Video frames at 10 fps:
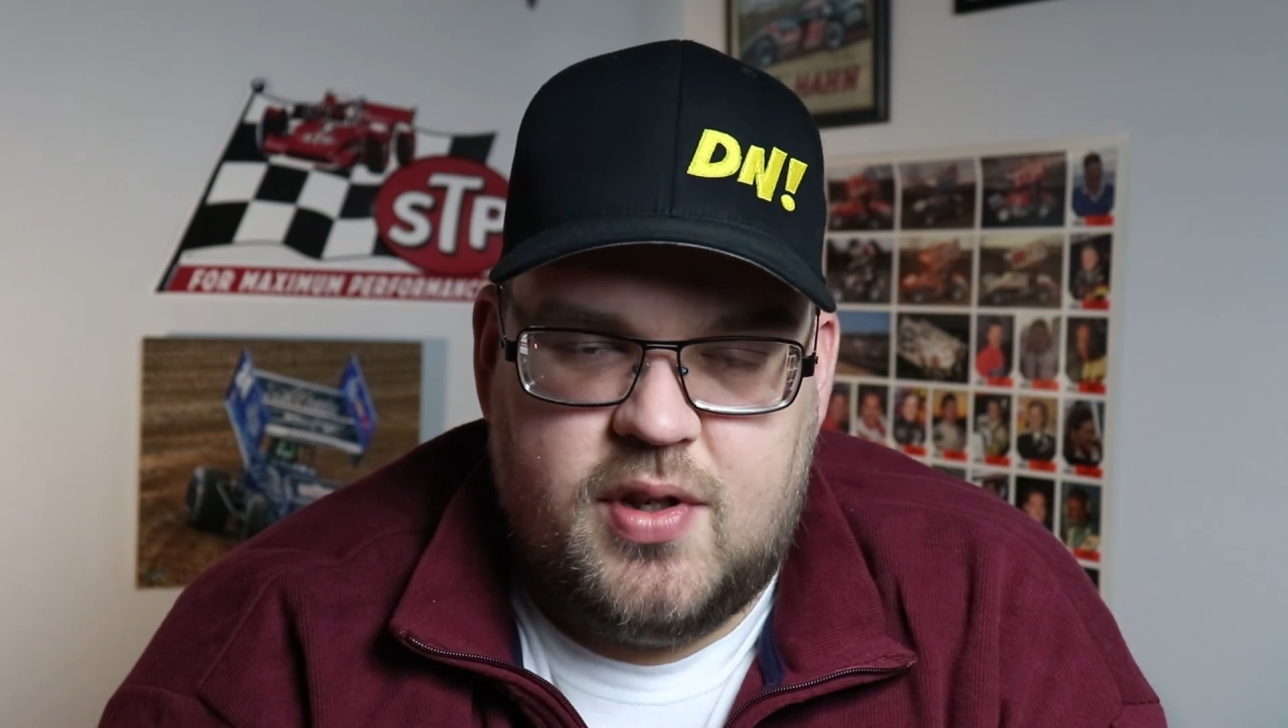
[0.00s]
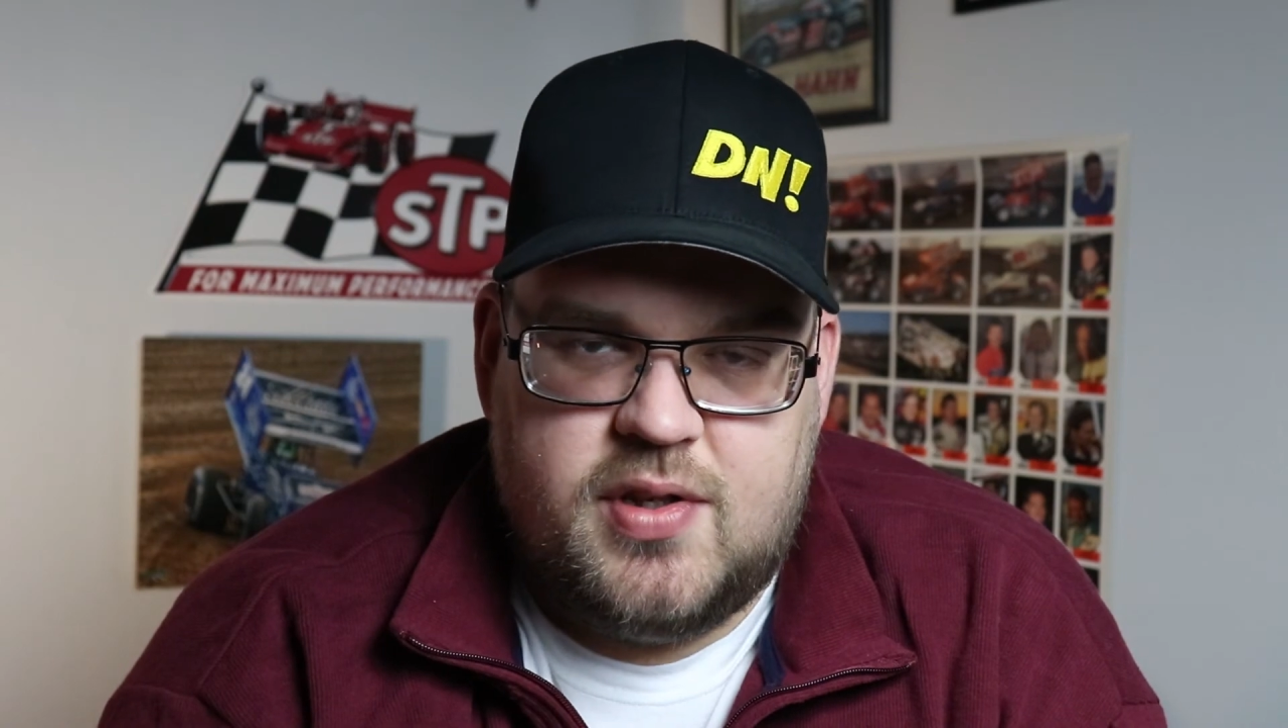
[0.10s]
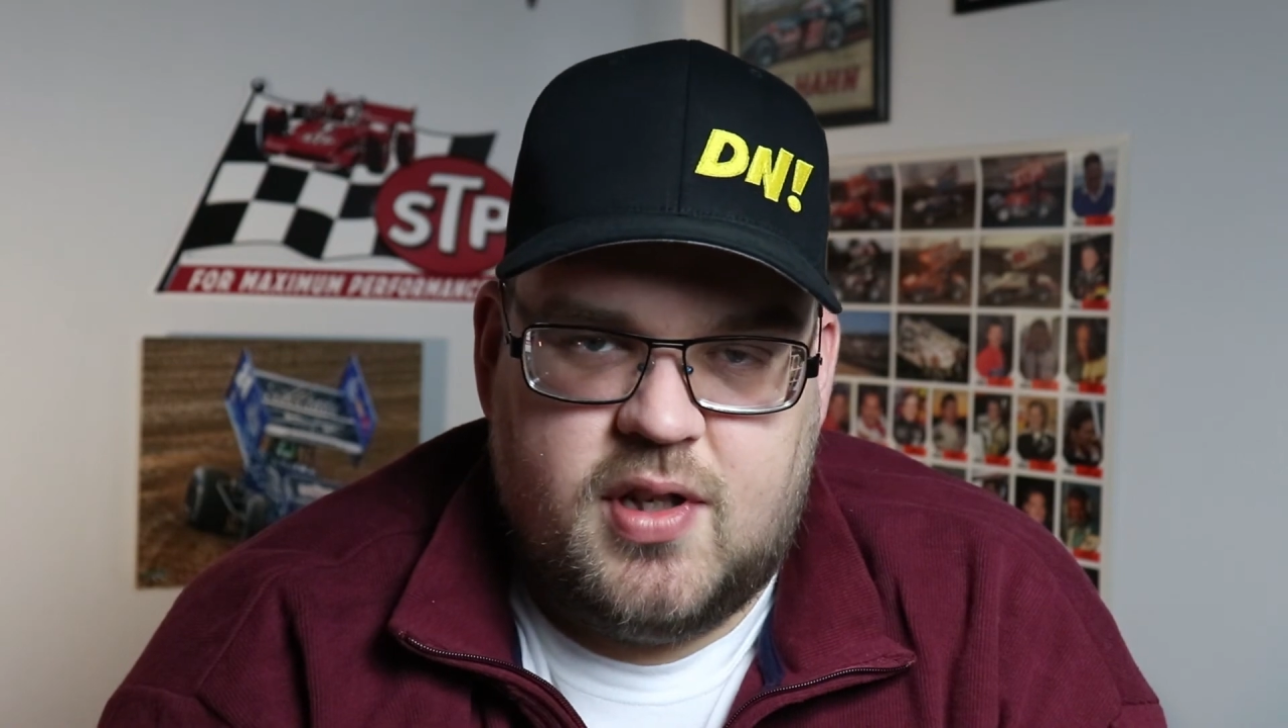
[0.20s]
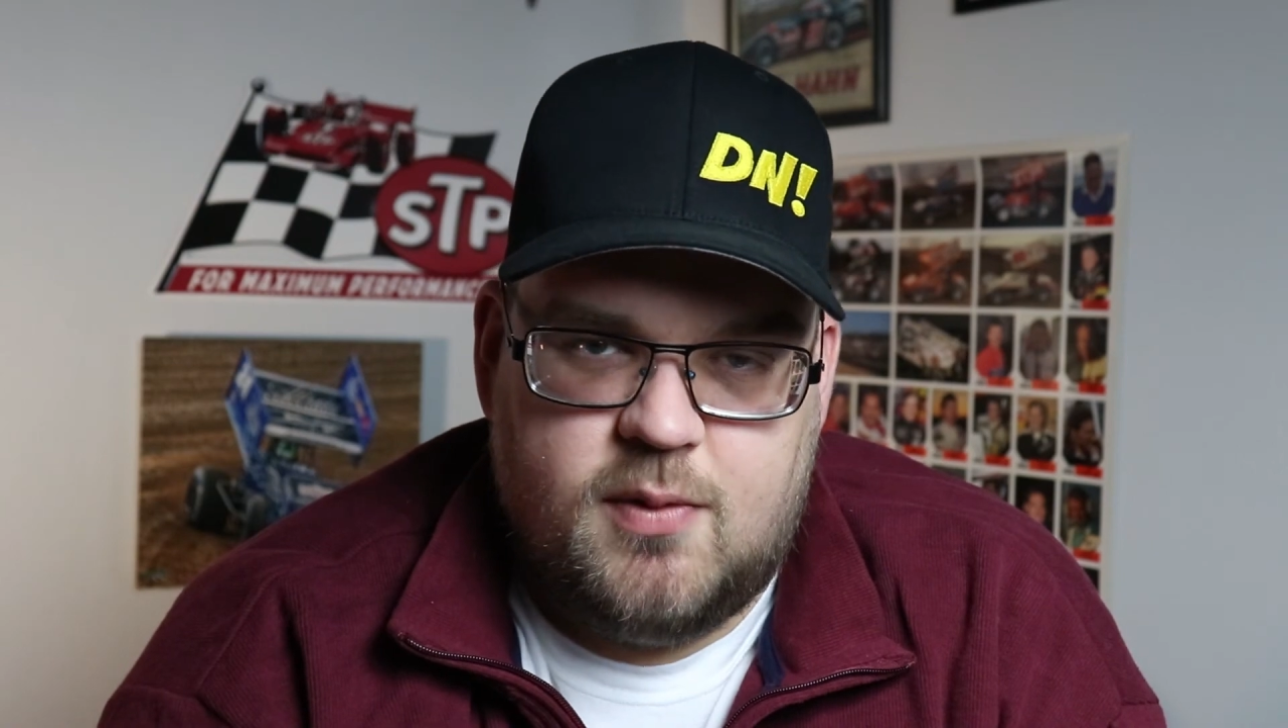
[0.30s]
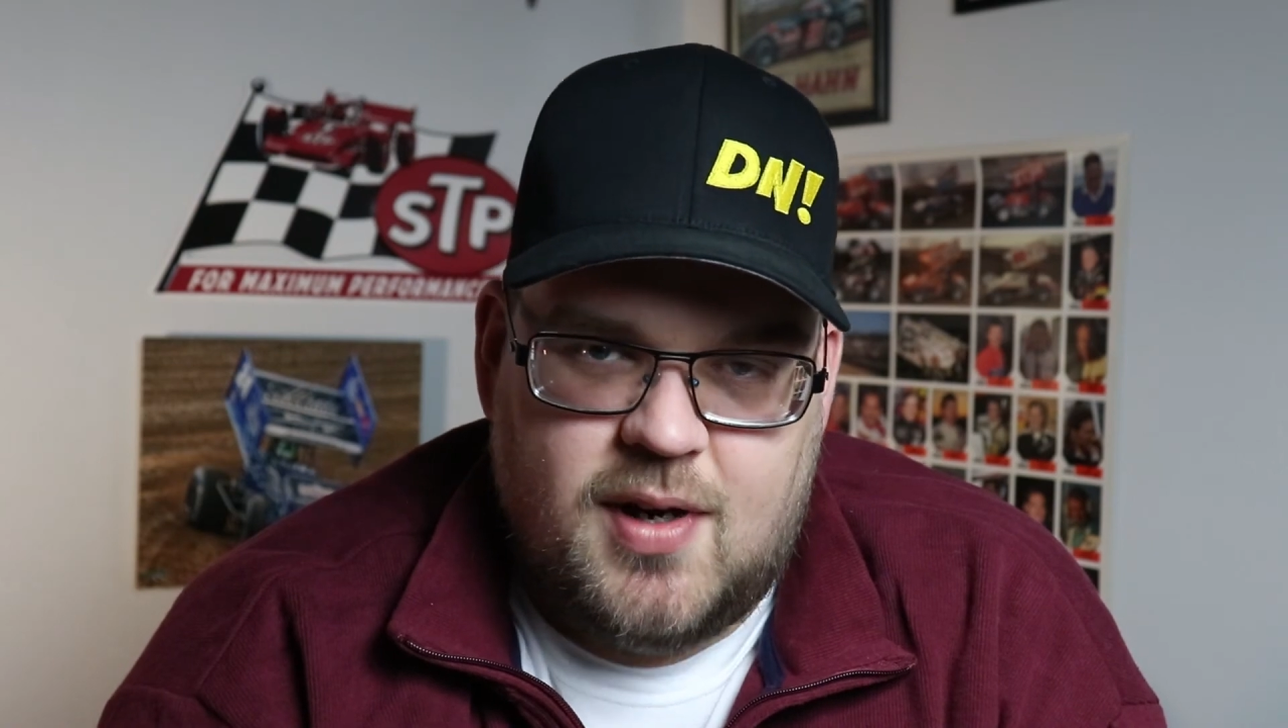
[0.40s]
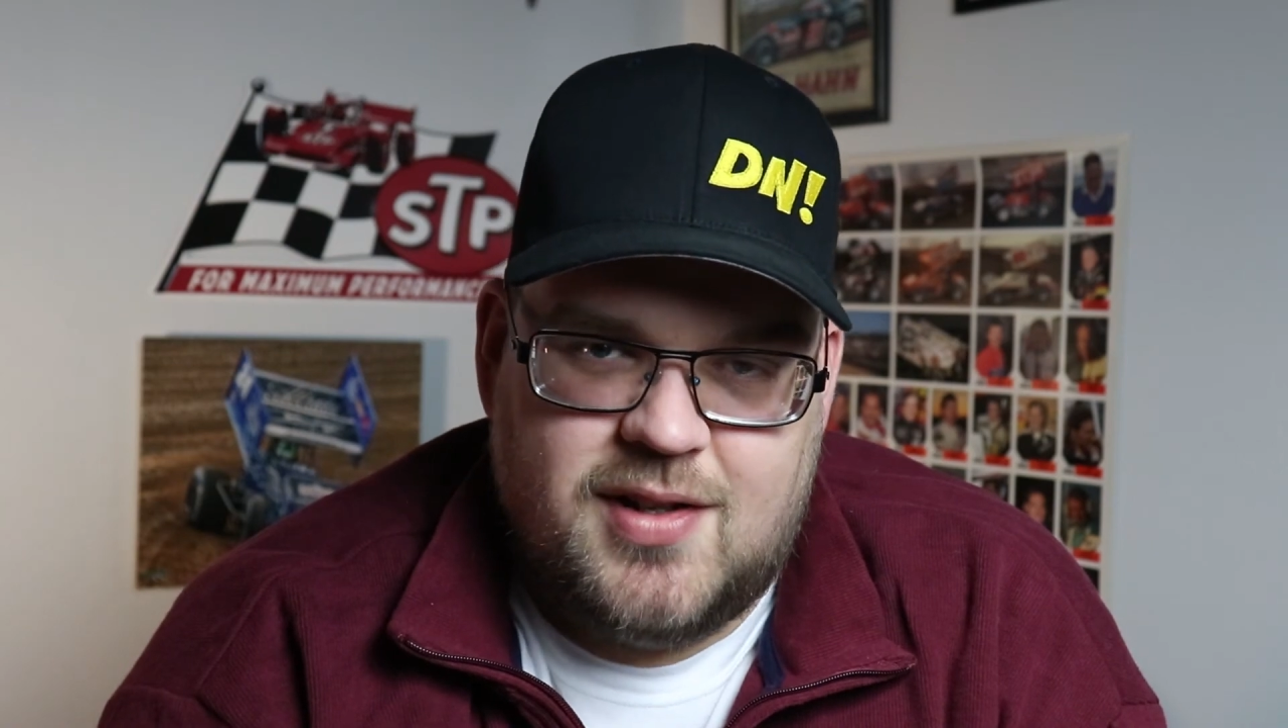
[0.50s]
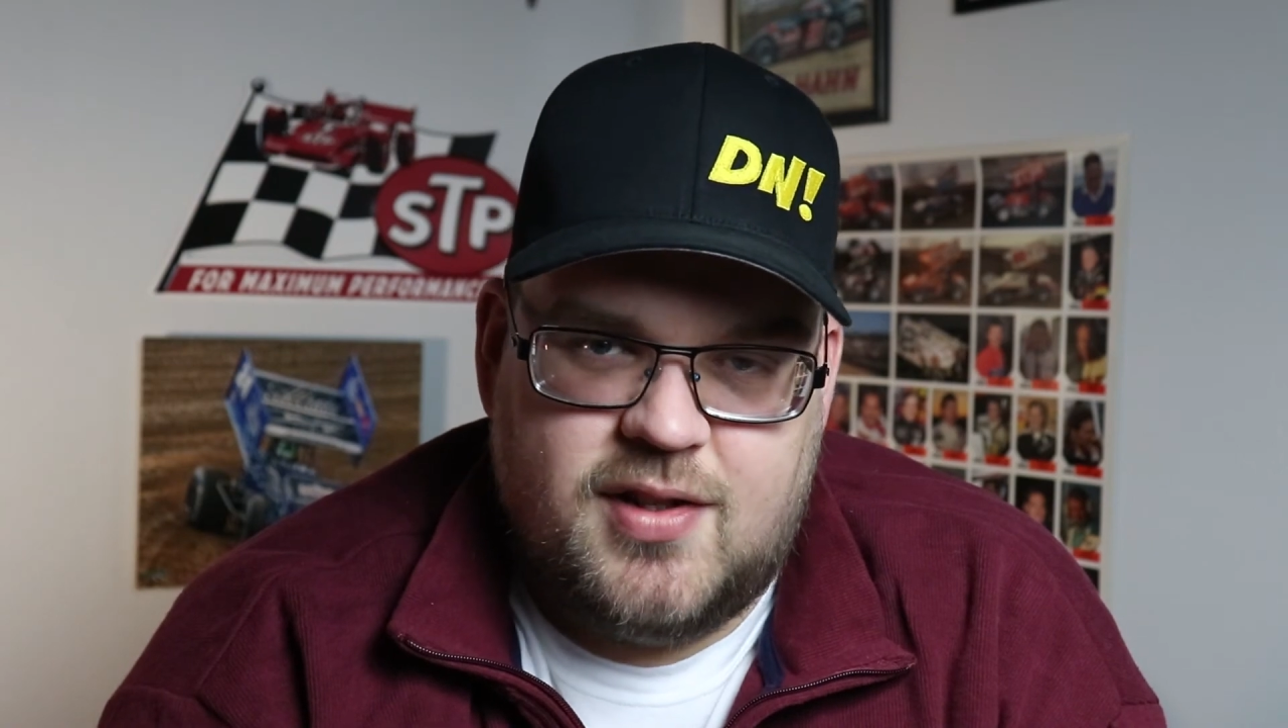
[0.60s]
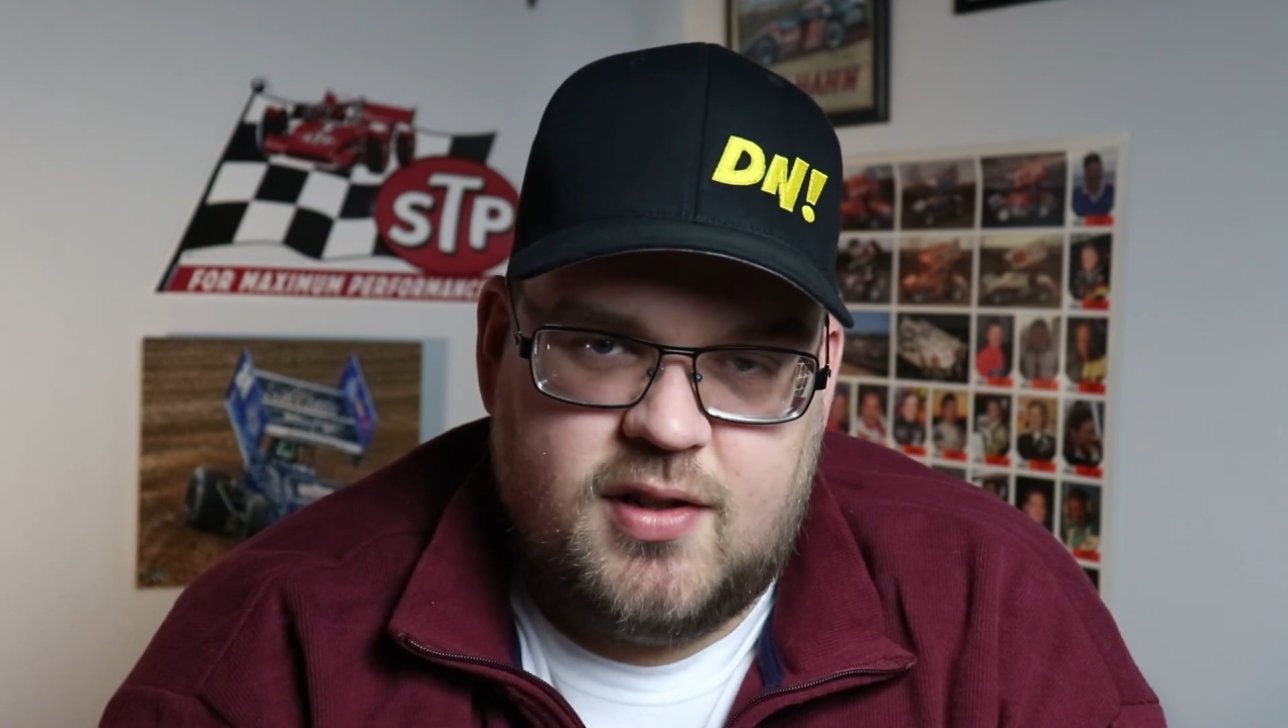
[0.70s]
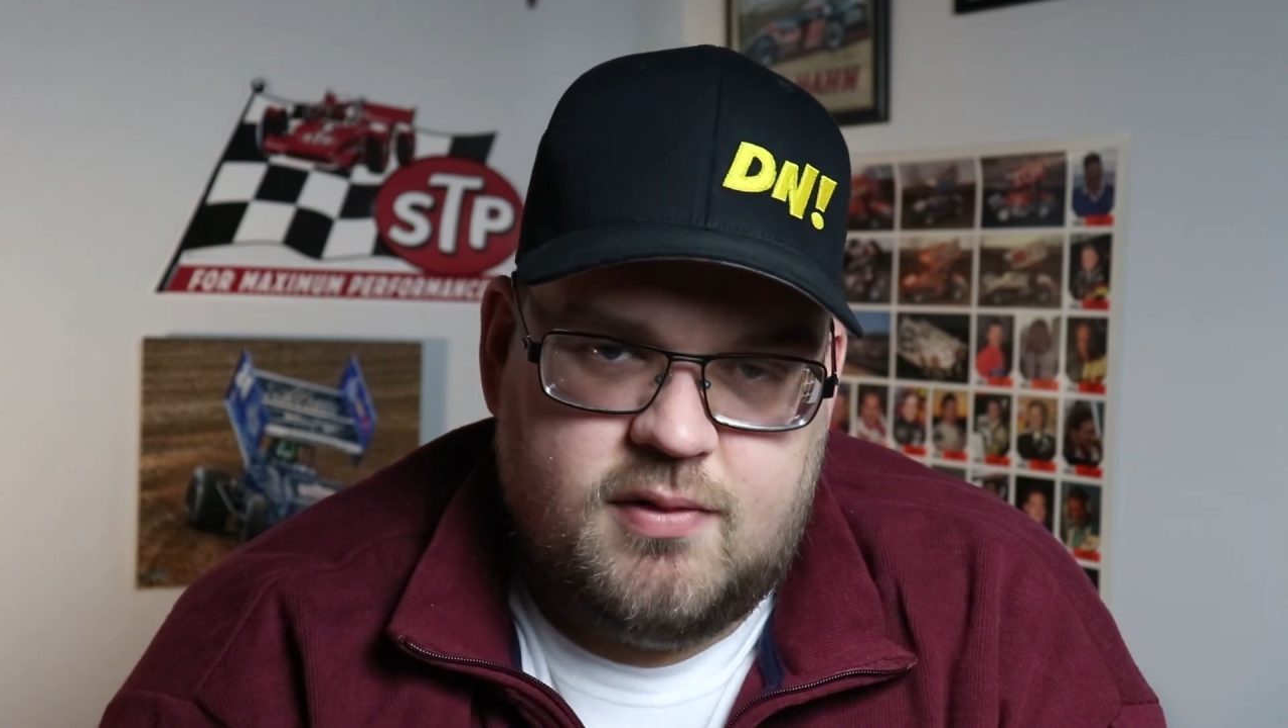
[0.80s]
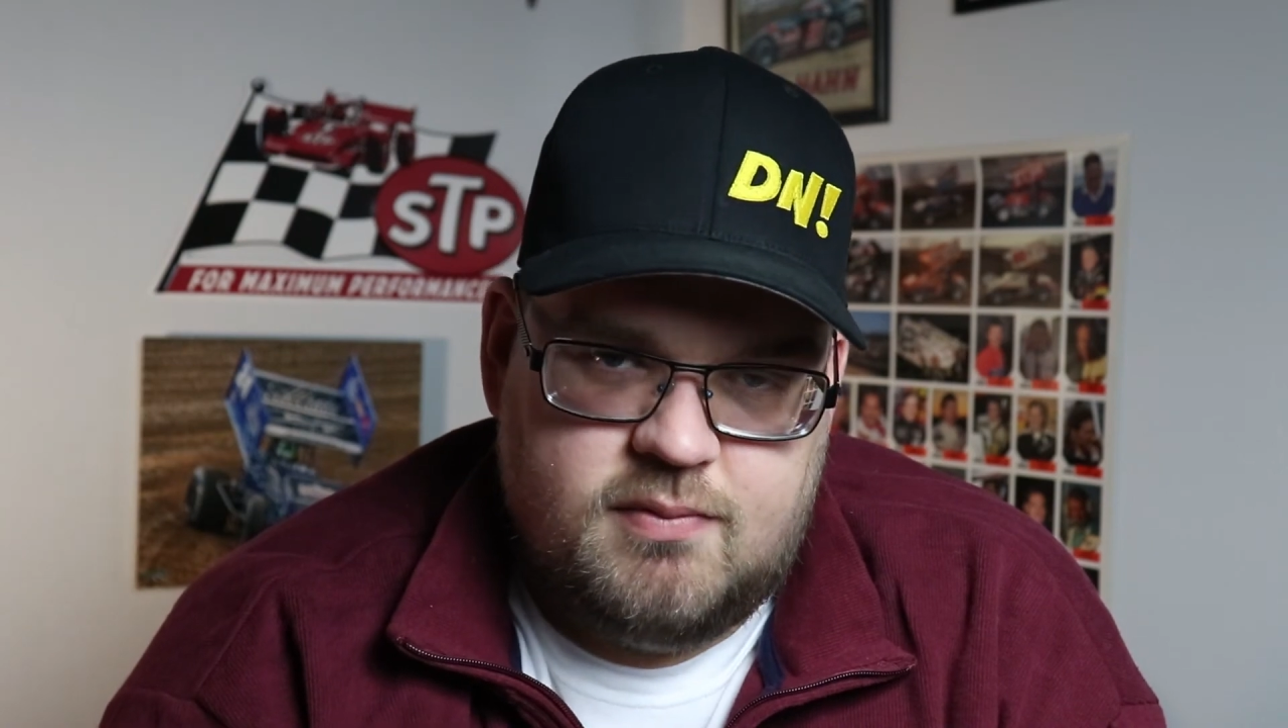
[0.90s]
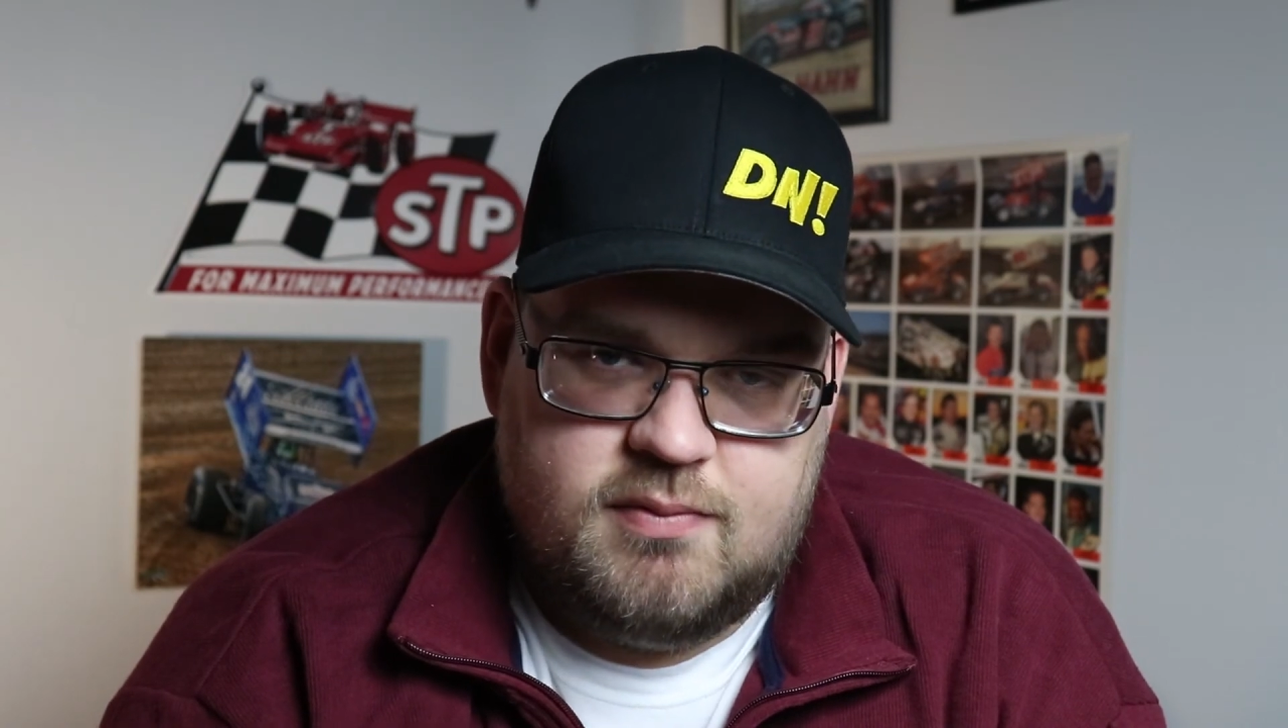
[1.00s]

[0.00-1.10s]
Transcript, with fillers: listening and watching.